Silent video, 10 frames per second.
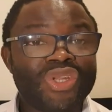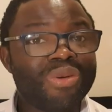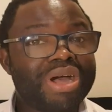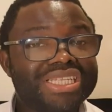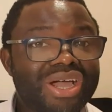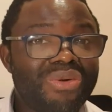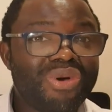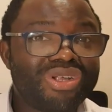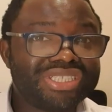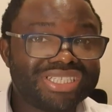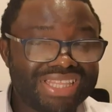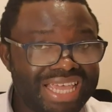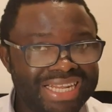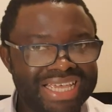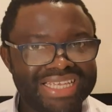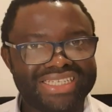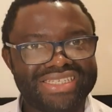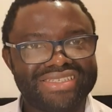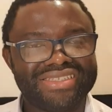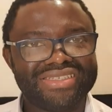No matter what the thing
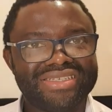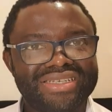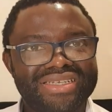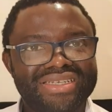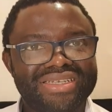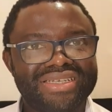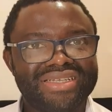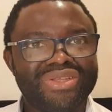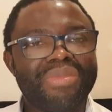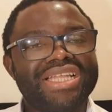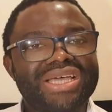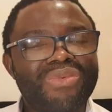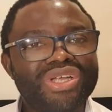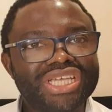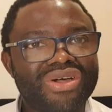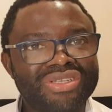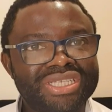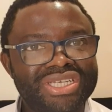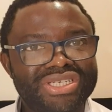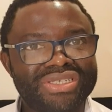is, no matter what the
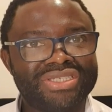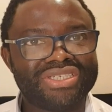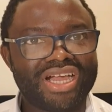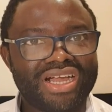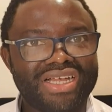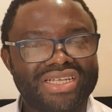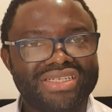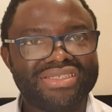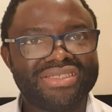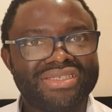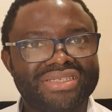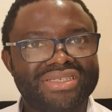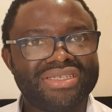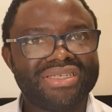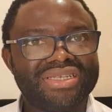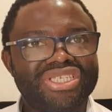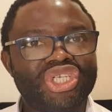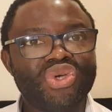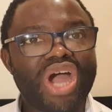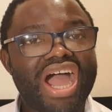conditions are,
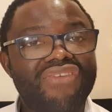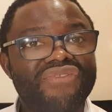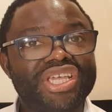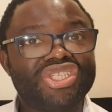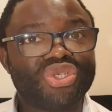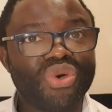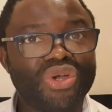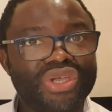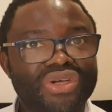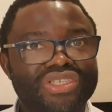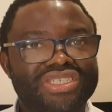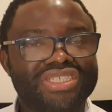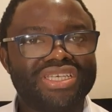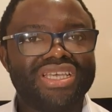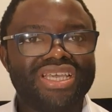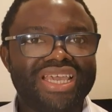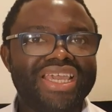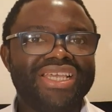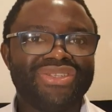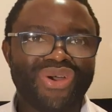you are victorious
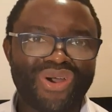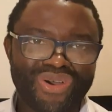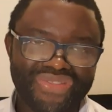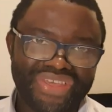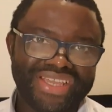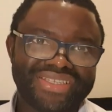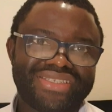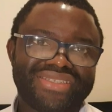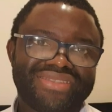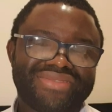in all things.